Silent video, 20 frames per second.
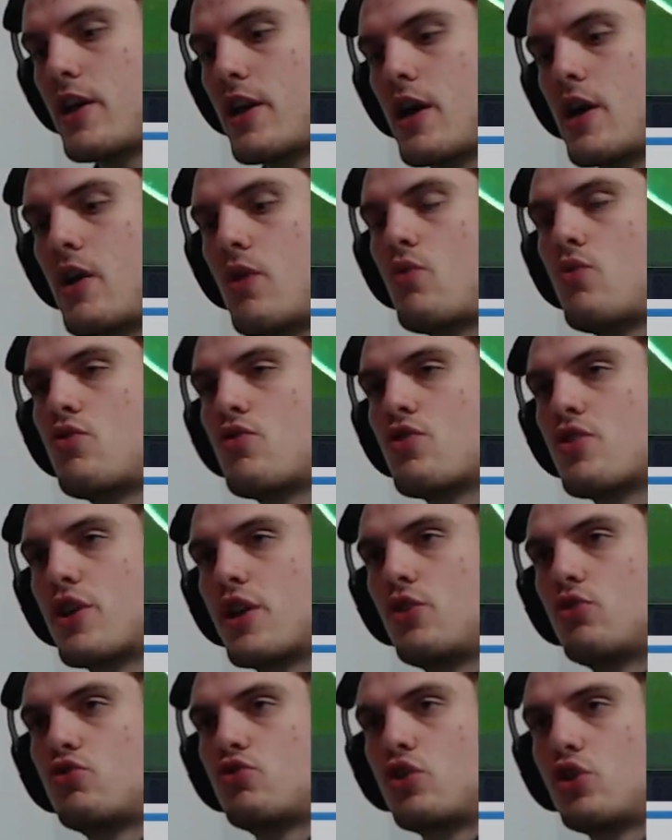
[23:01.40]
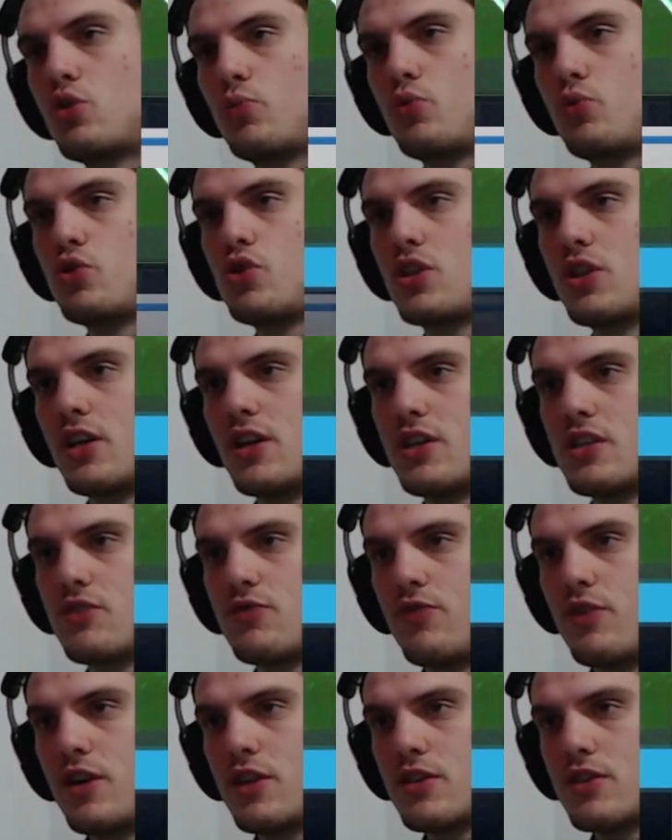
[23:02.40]
now and you try to push it as
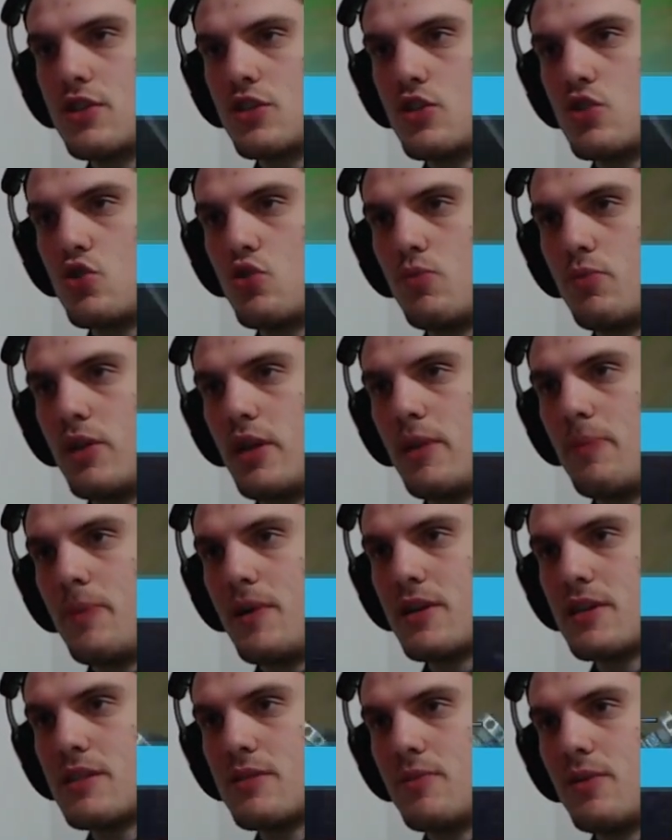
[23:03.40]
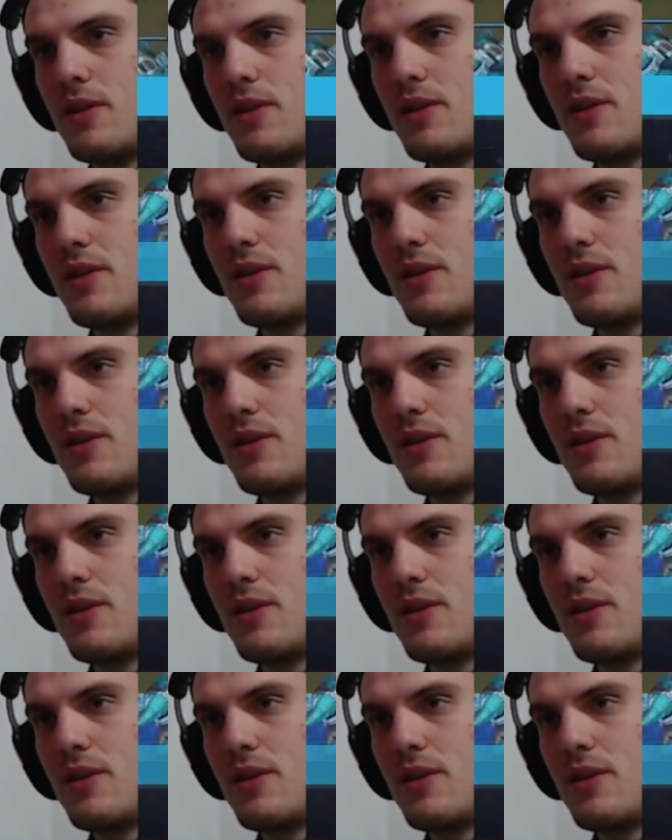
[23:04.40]
fast as humanly possible?